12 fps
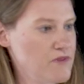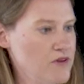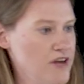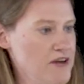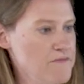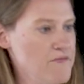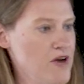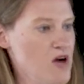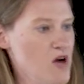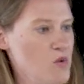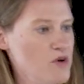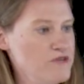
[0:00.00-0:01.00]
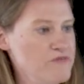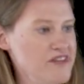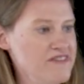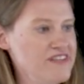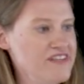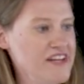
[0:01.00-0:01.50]
Okay, which
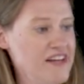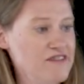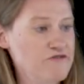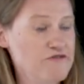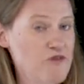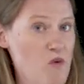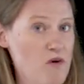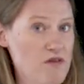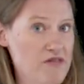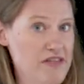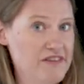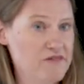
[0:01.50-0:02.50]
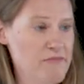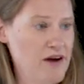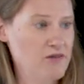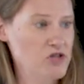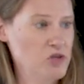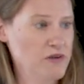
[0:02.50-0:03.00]
means that it has 4 things
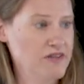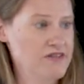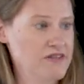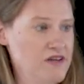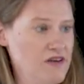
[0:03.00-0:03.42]
bound to it.